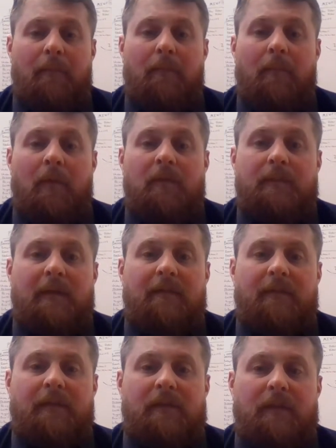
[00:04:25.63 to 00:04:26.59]
most
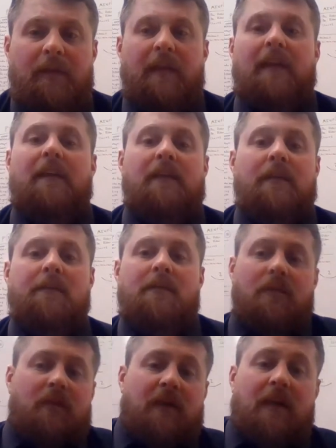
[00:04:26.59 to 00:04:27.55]
beneficial thing in terms
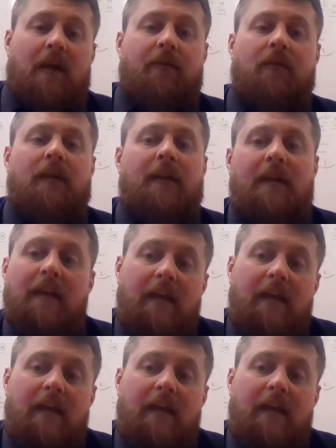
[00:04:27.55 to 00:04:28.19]
of recovery.